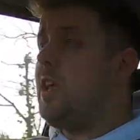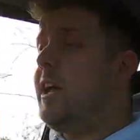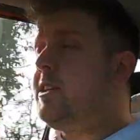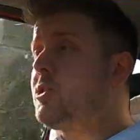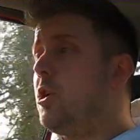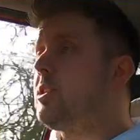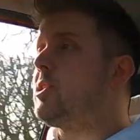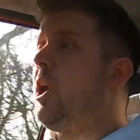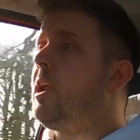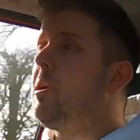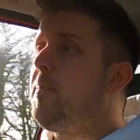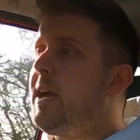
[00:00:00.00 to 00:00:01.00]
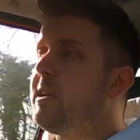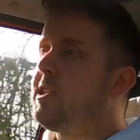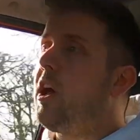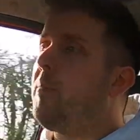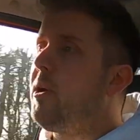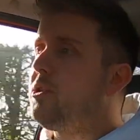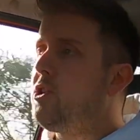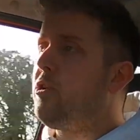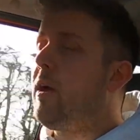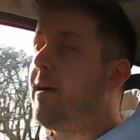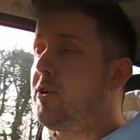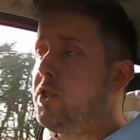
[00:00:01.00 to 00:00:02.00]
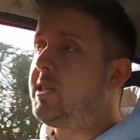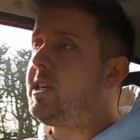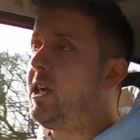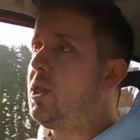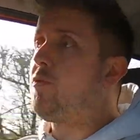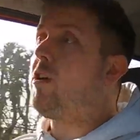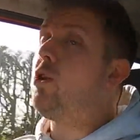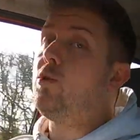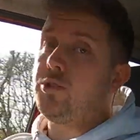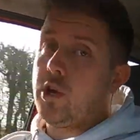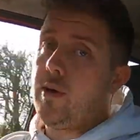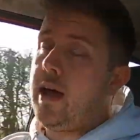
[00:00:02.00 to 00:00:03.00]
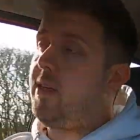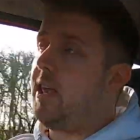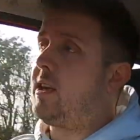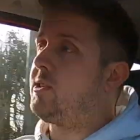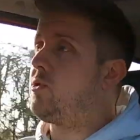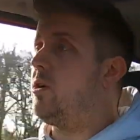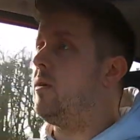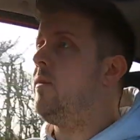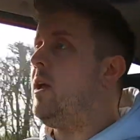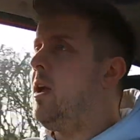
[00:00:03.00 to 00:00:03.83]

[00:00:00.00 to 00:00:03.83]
and it's got a slightly bigger turbo too, having the T3 also out of the Escort